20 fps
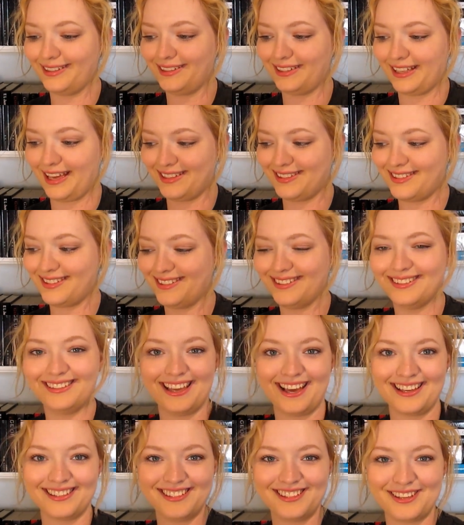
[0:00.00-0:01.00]
Yes,
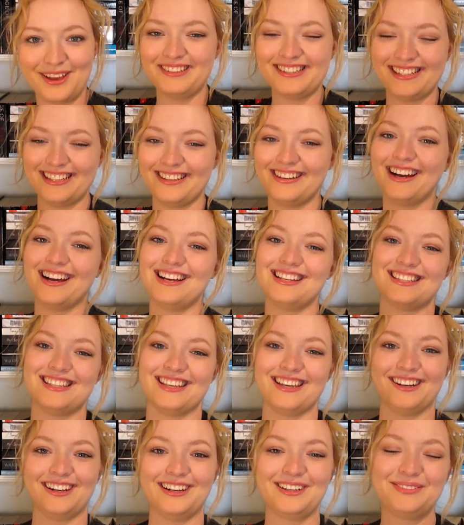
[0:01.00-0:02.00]
yes. I'll see you guys
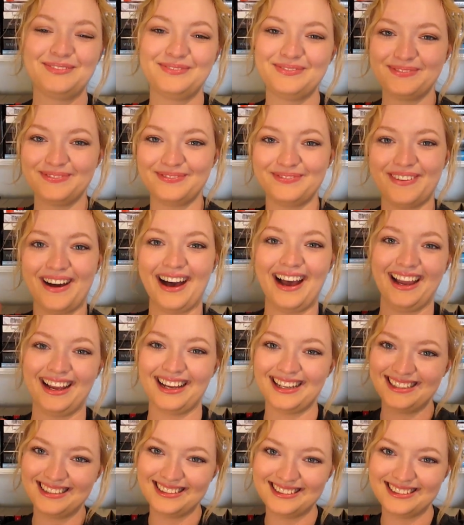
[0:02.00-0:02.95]
later. Bye.